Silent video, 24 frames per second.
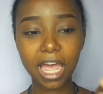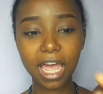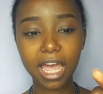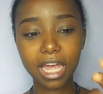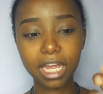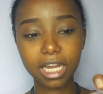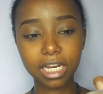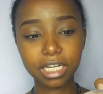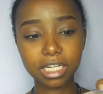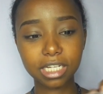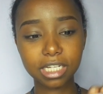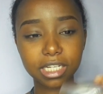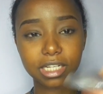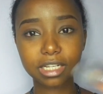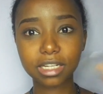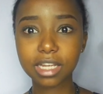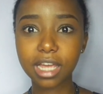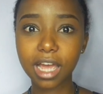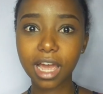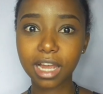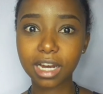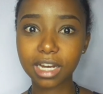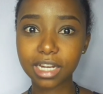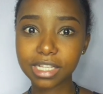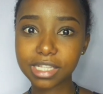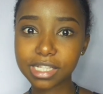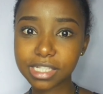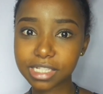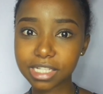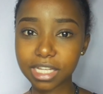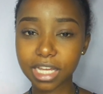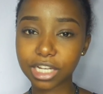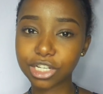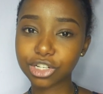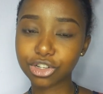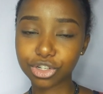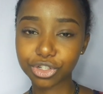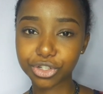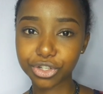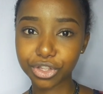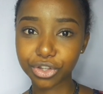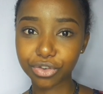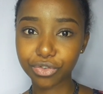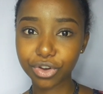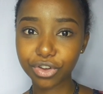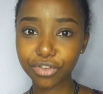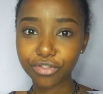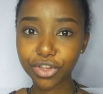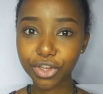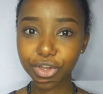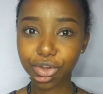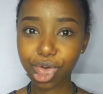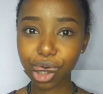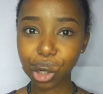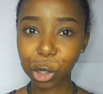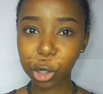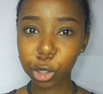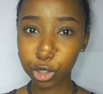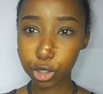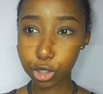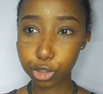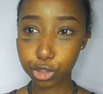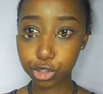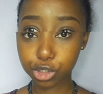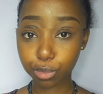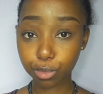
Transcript: And yeah, let's get on to the review.